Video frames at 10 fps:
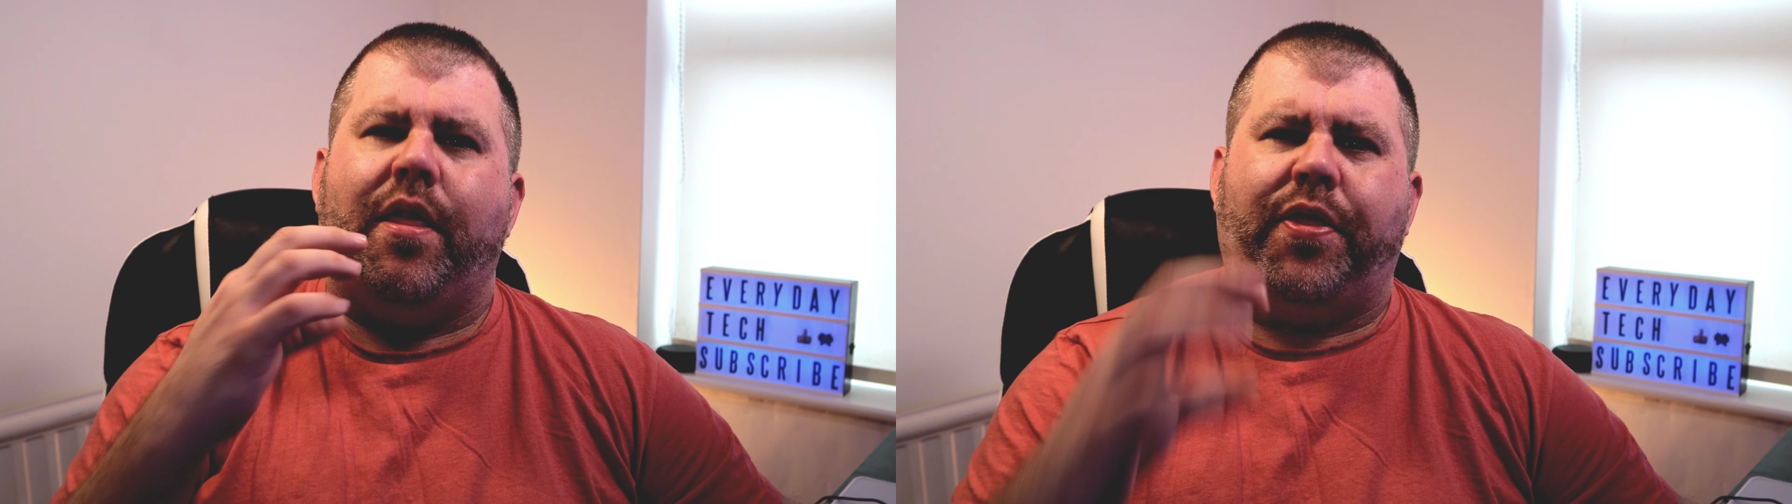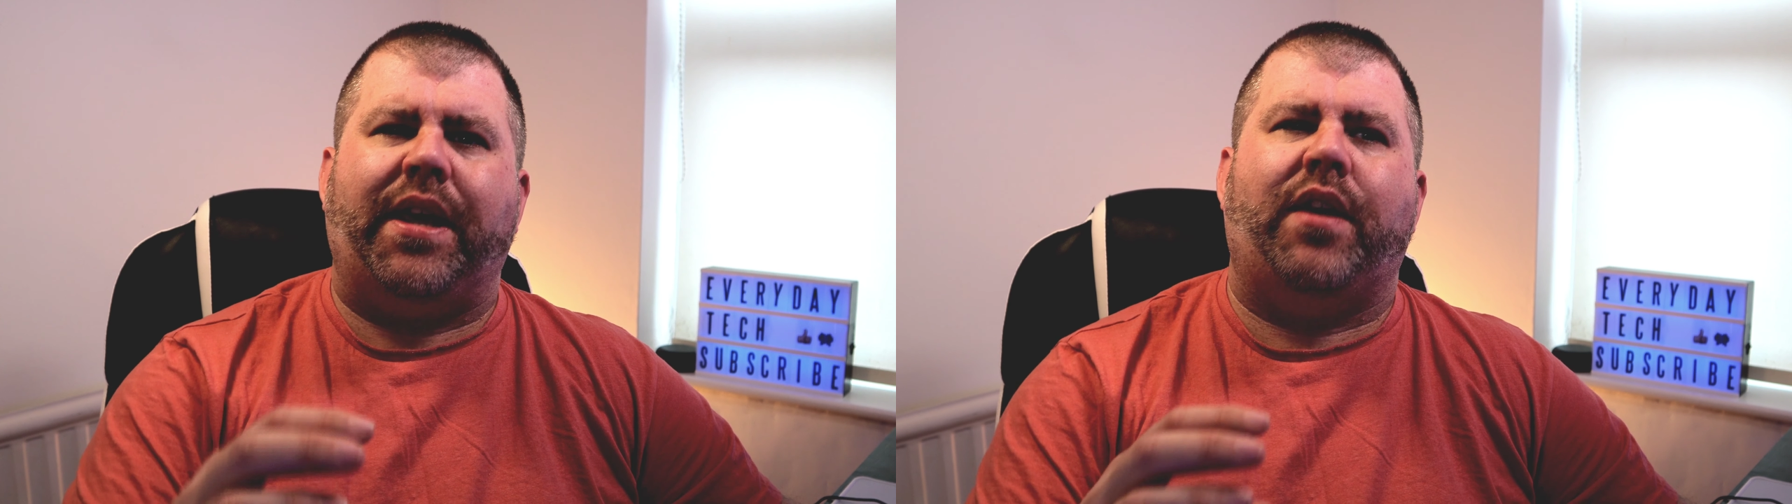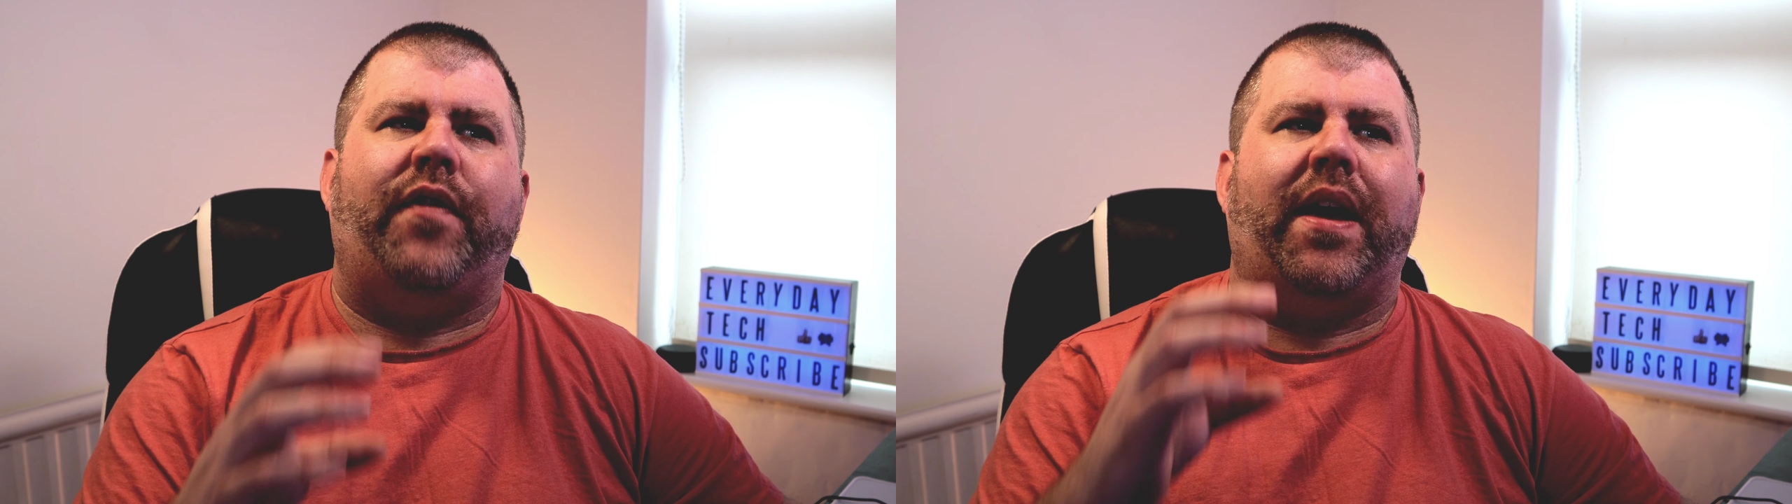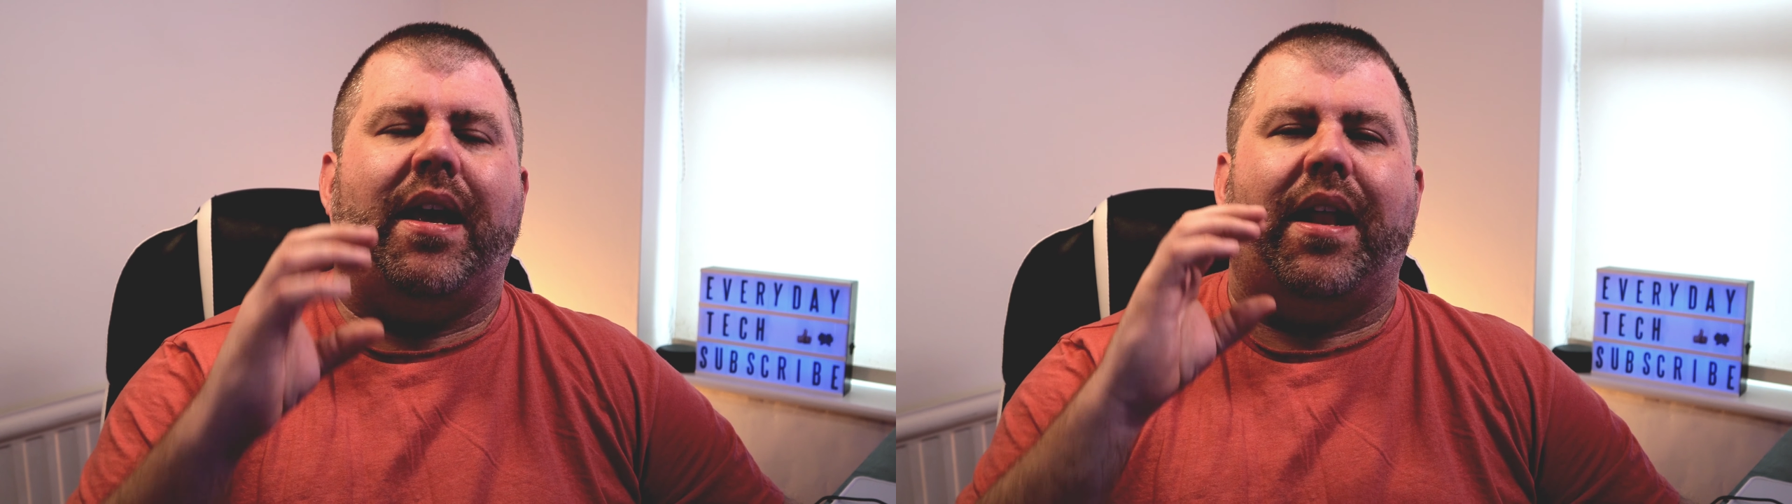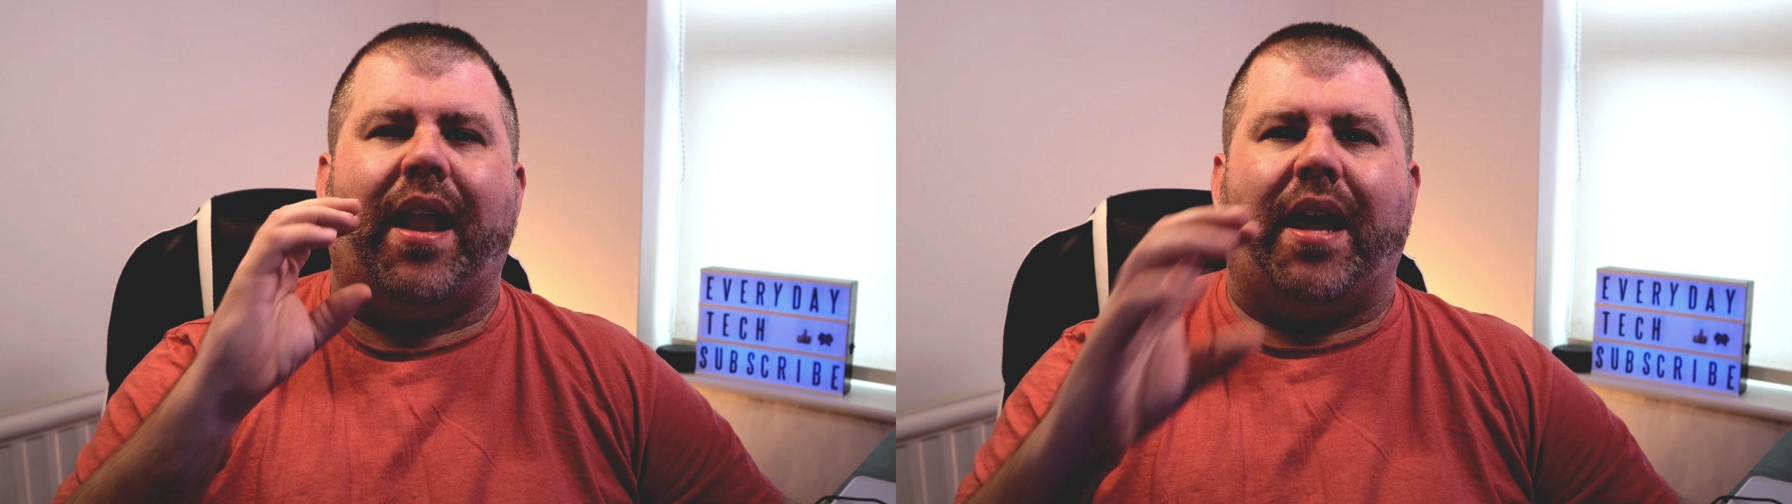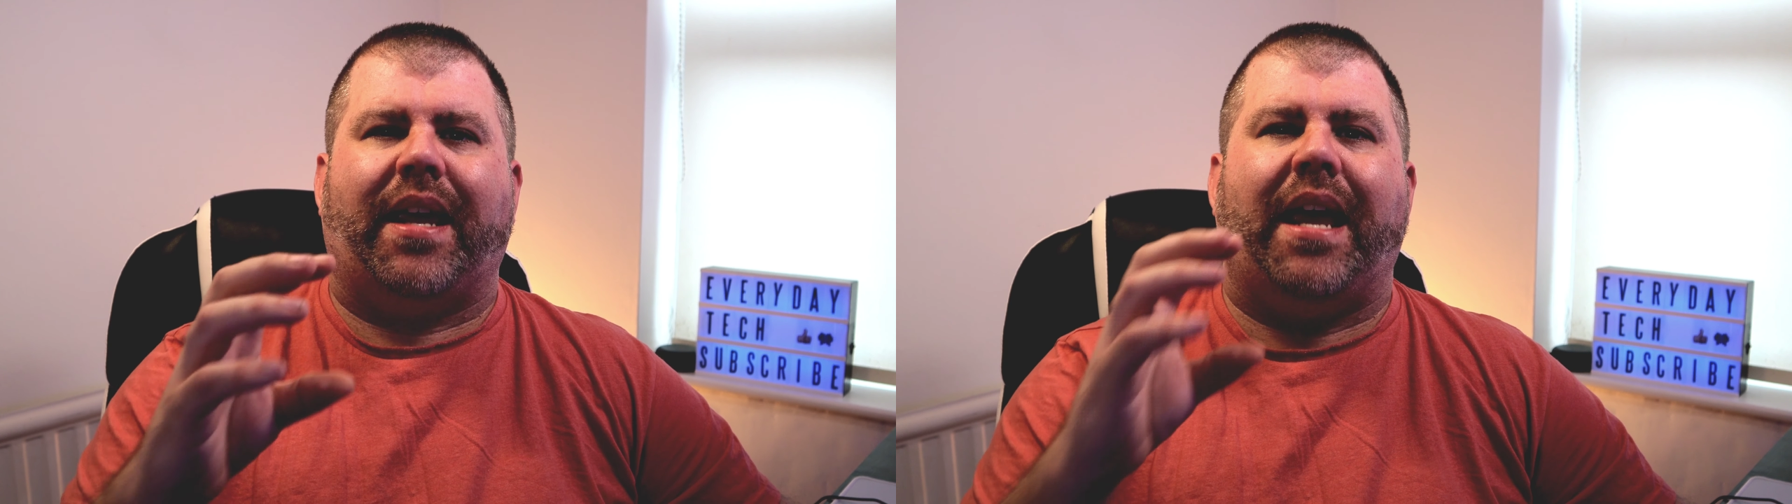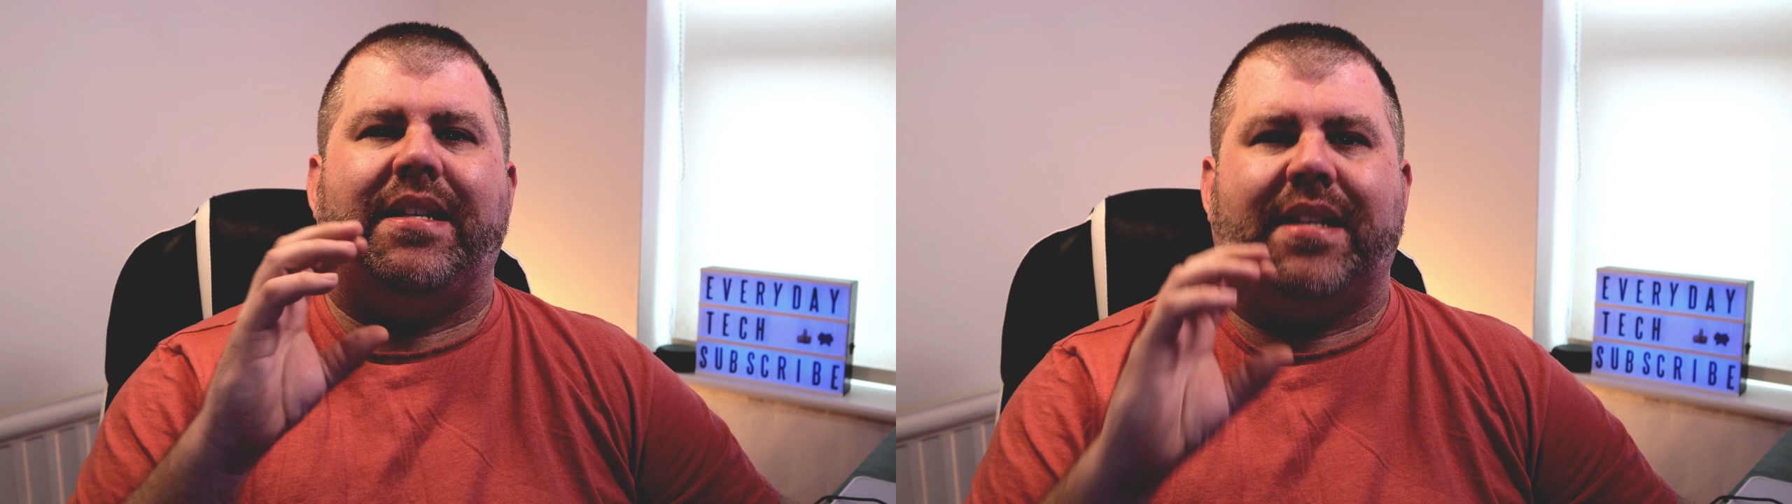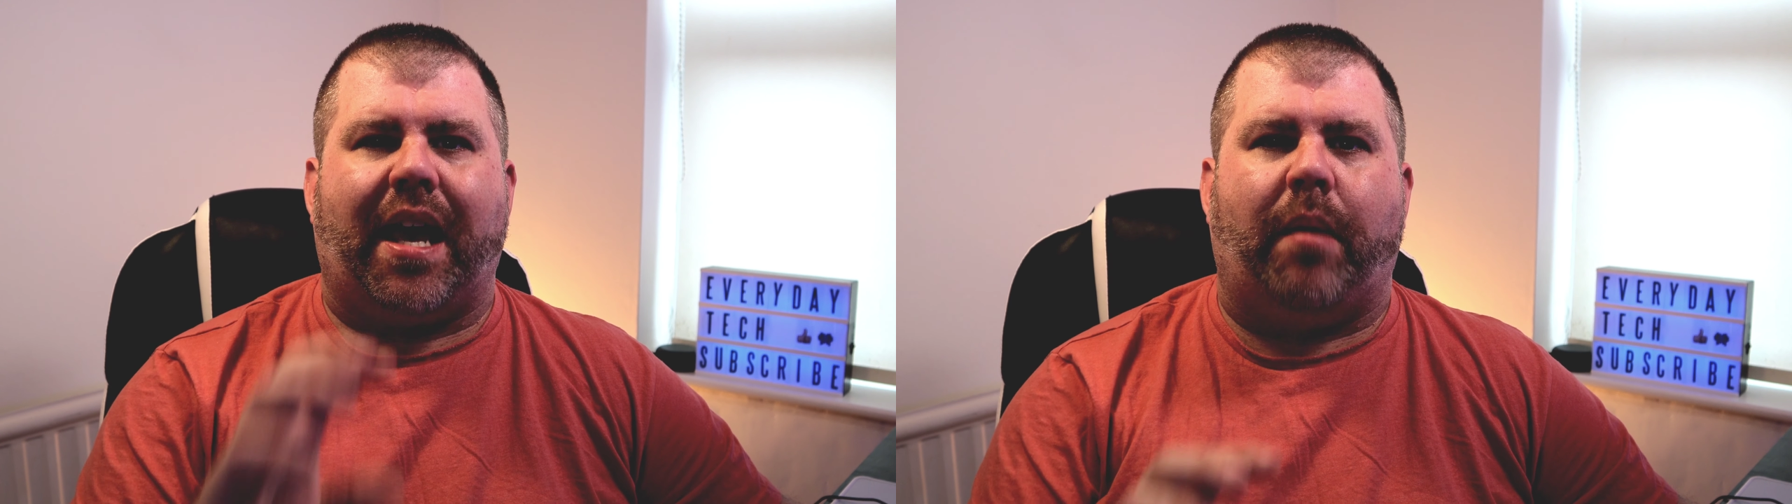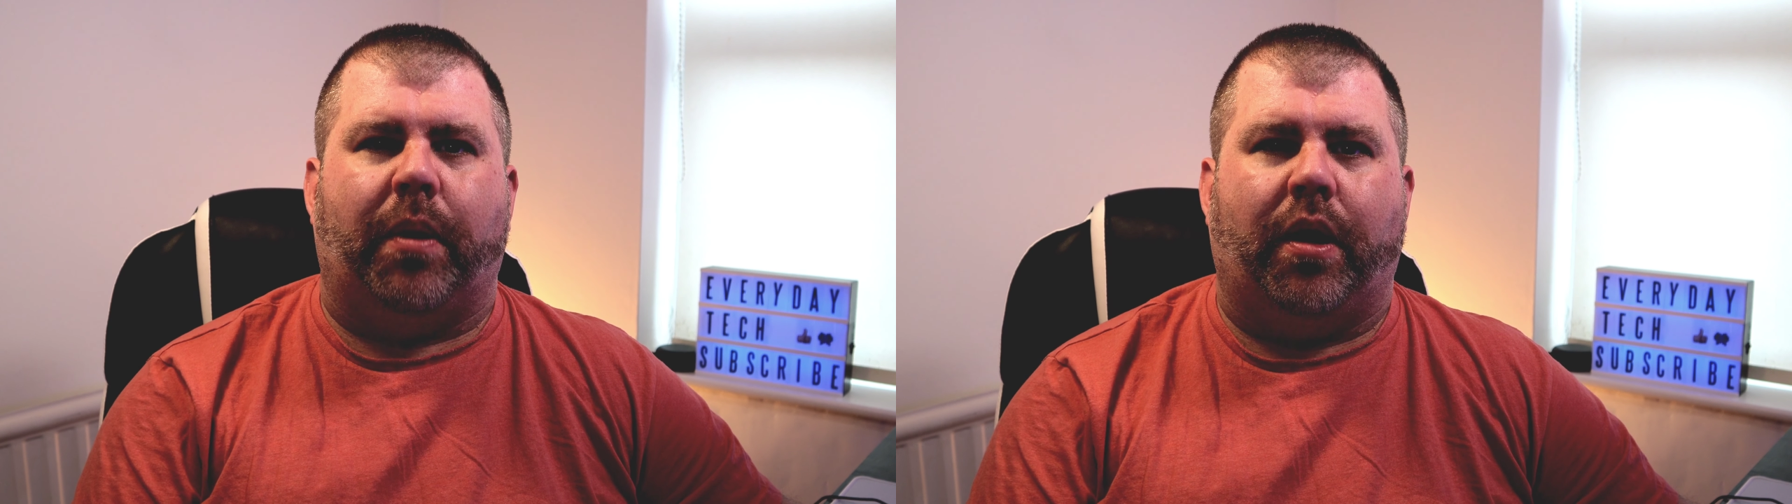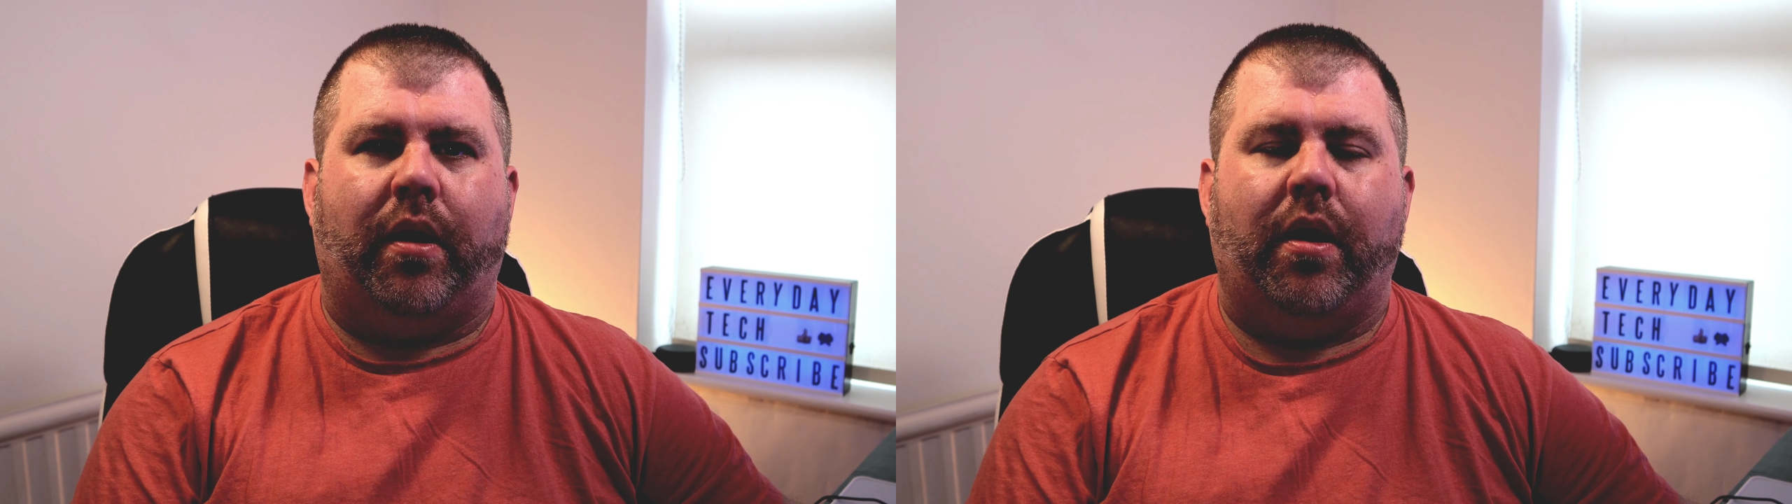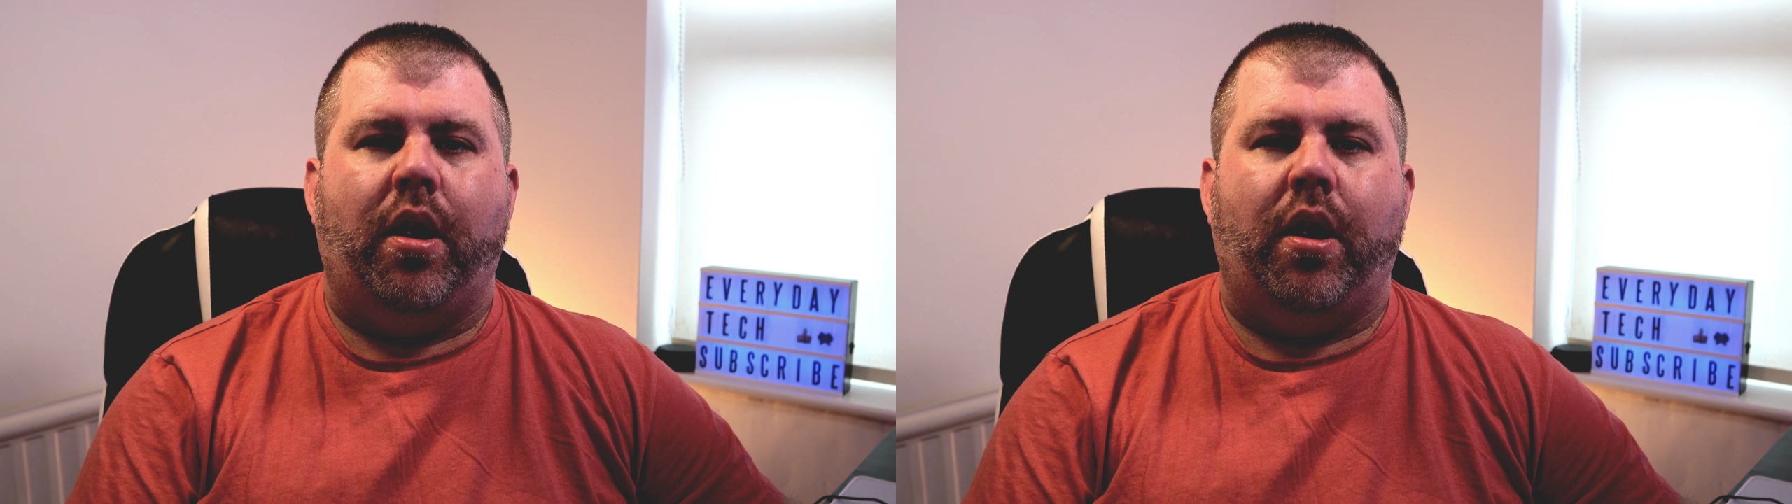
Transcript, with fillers: think of it like a tablet,